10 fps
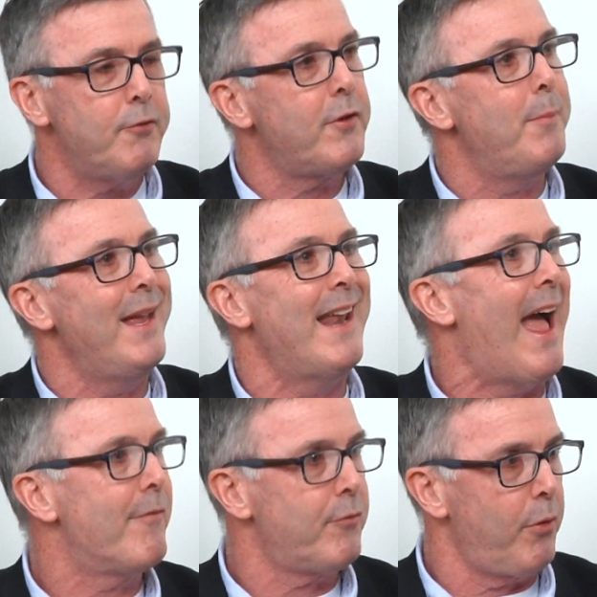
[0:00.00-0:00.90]
used to be an
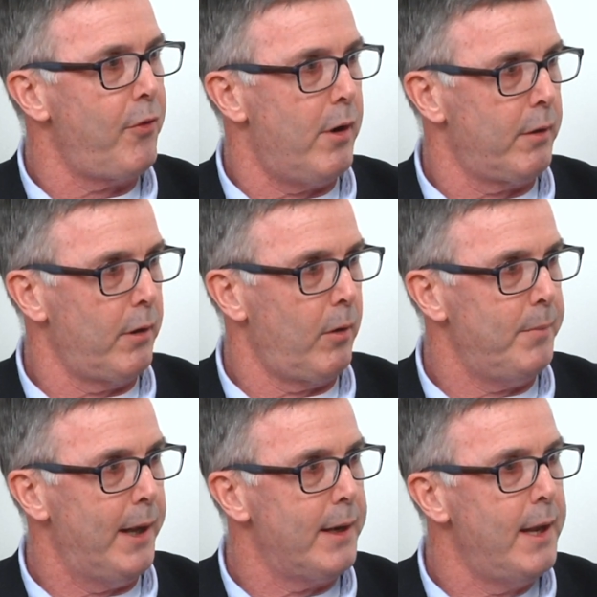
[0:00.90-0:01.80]
afterthought a little
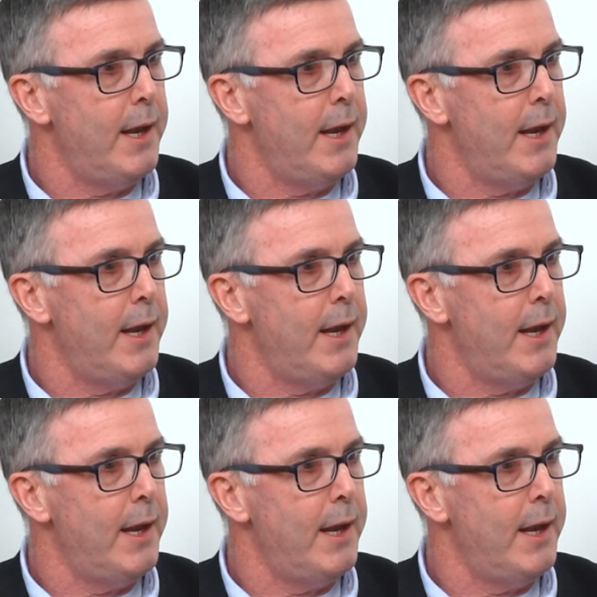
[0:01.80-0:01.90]
bit.